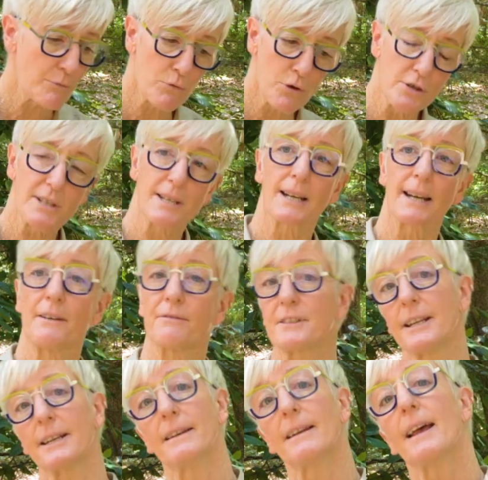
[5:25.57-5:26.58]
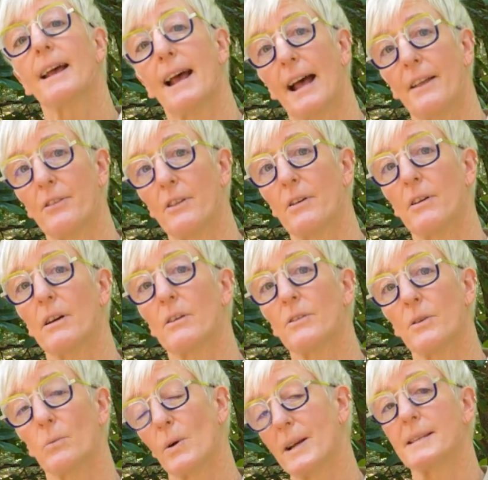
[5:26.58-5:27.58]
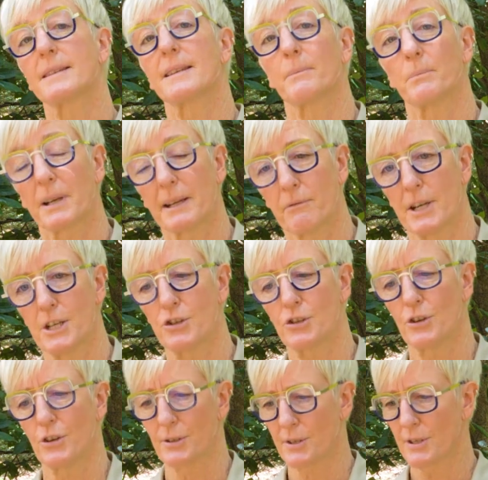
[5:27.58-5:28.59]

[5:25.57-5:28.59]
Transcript: roots are left in and the weed simply reshoots.